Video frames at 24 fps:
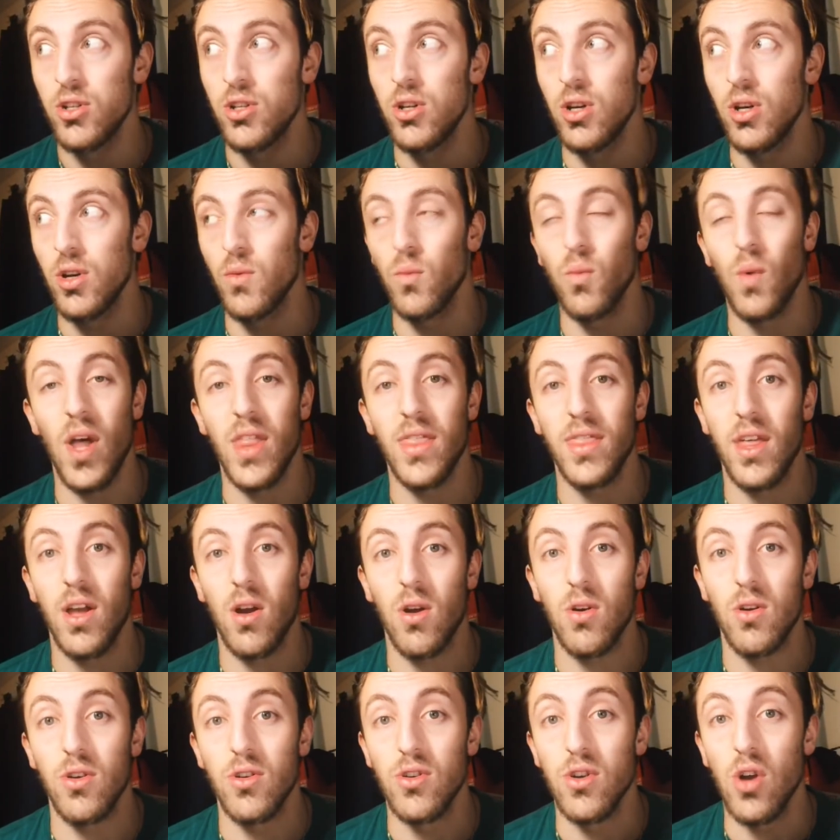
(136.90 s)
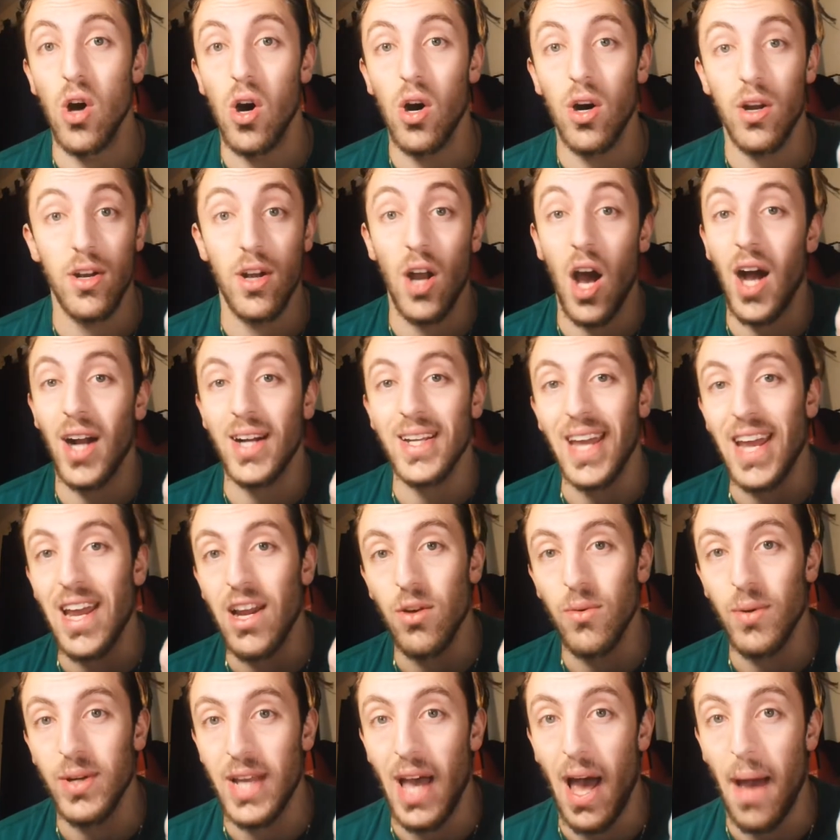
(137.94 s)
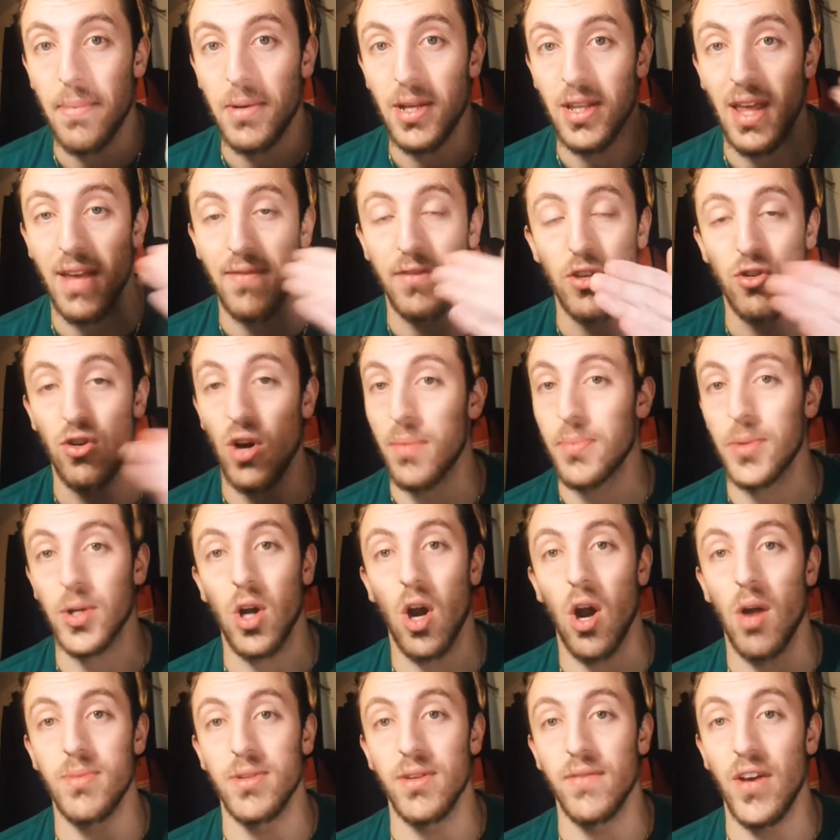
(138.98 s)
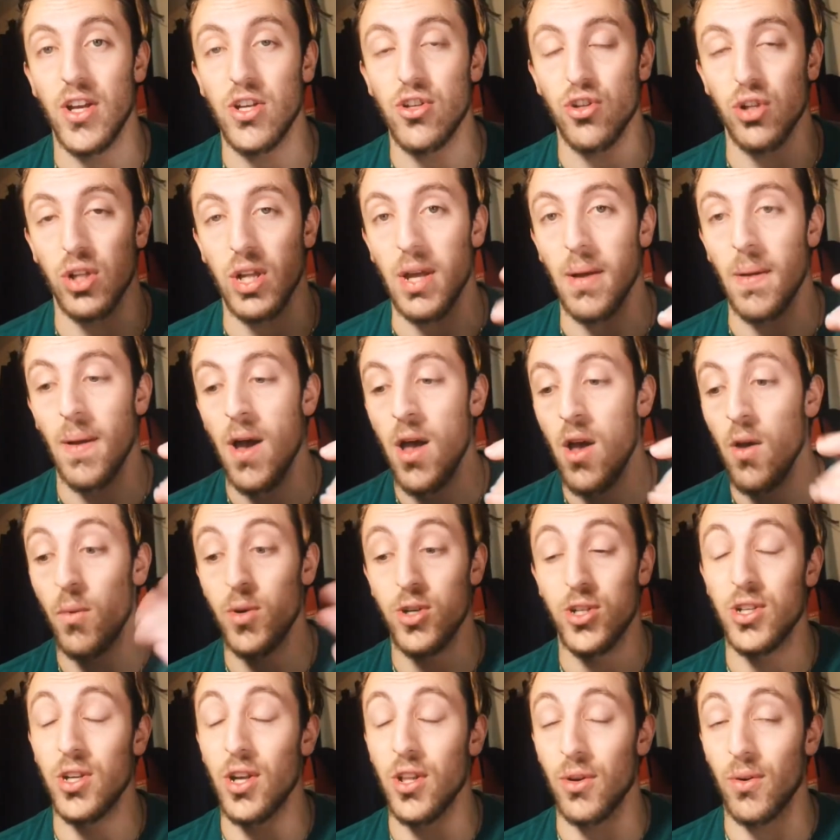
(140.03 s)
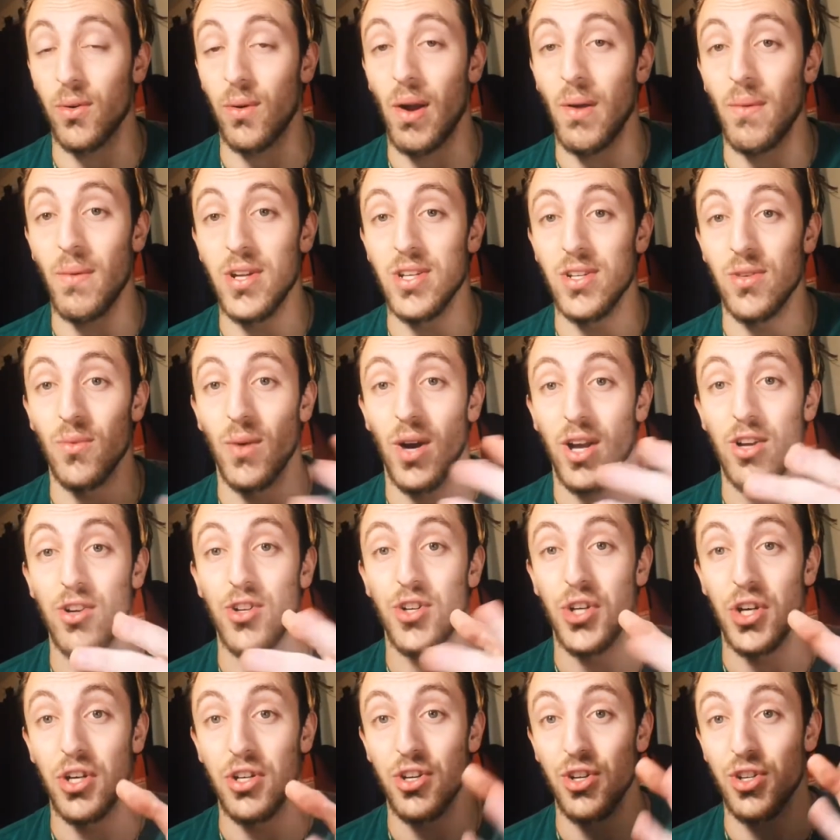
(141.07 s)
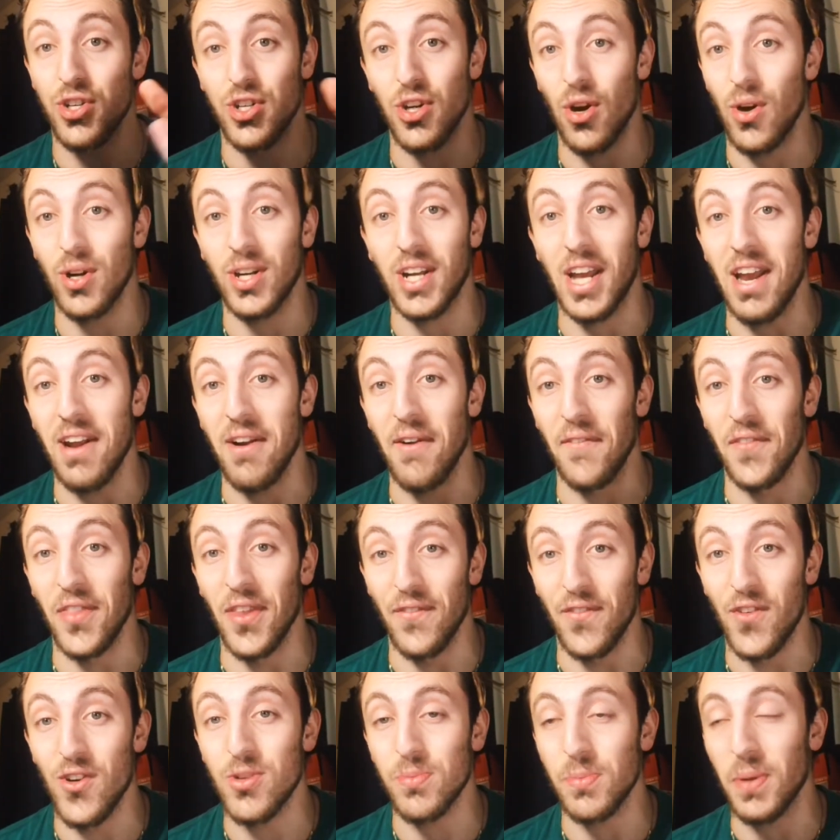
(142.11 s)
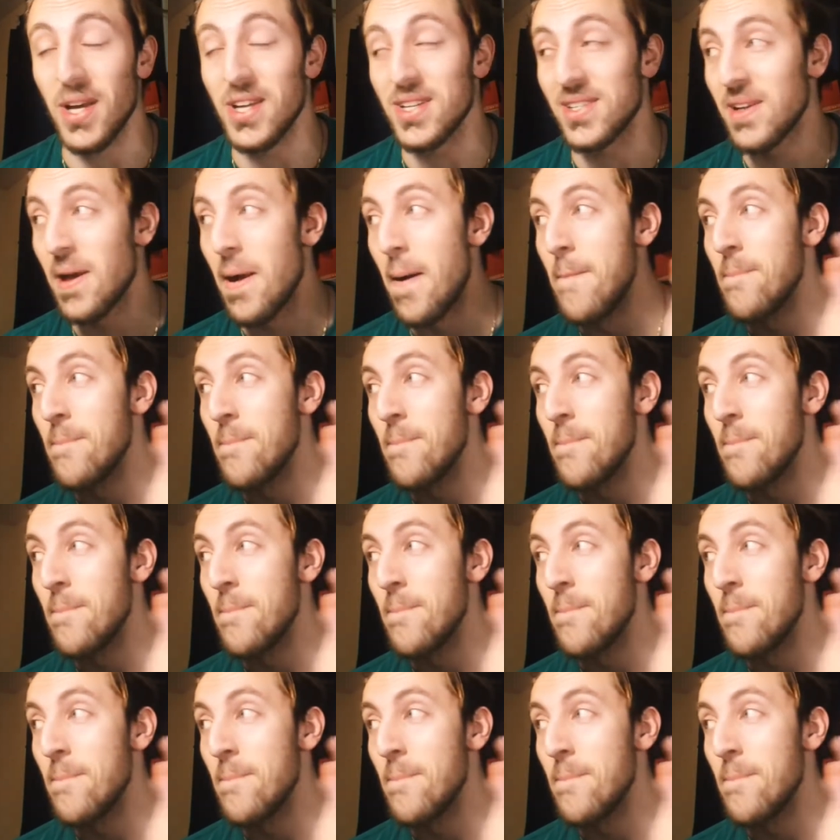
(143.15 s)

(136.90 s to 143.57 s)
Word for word: when they're no, not keto adapted. They have to drop the carbs eventually, which is another great reason why you should just start keto from the first place.